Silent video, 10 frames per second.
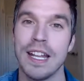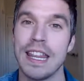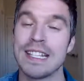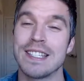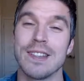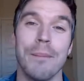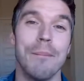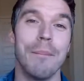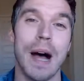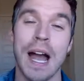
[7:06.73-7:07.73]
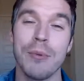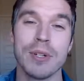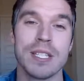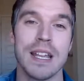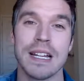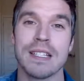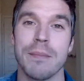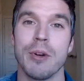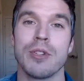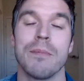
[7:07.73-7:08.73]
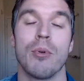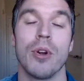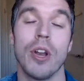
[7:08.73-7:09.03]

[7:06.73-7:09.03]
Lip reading: I would say that's the most important.